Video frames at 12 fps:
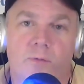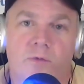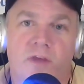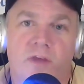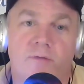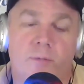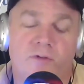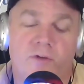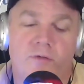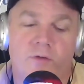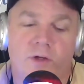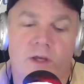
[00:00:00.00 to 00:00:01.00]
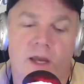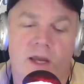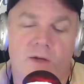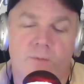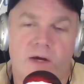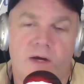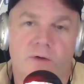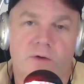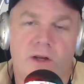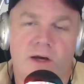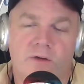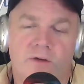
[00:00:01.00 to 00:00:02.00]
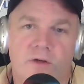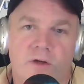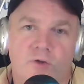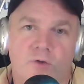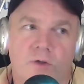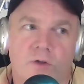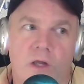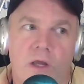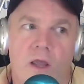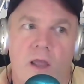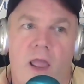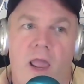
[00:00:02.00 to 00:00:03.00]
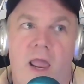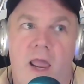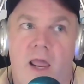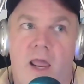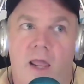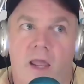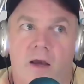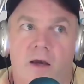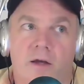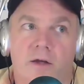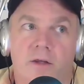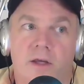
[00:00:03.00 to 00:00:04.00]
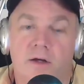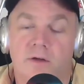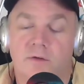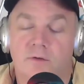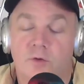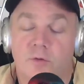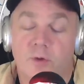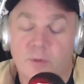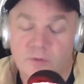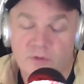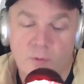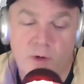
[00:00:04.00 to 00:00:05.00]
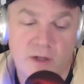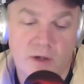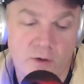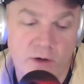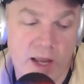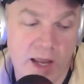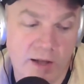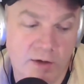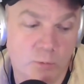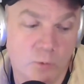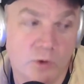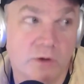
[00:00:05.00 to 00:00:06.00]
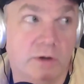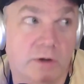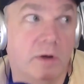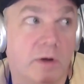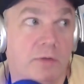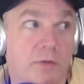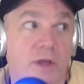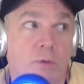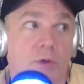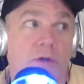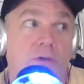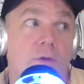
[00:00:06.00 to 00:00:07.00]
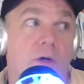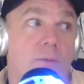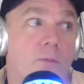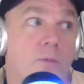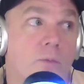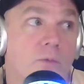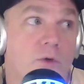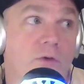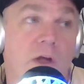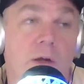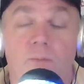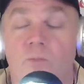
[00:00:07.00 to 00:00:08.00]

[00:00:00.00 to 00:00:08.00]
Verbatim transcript: Seven, 7 Pacific, 8 Mountain, 9 Central. And uh, yeah, Truth Frequency Radio. And we're going to, I think we're going to do him Tuesday.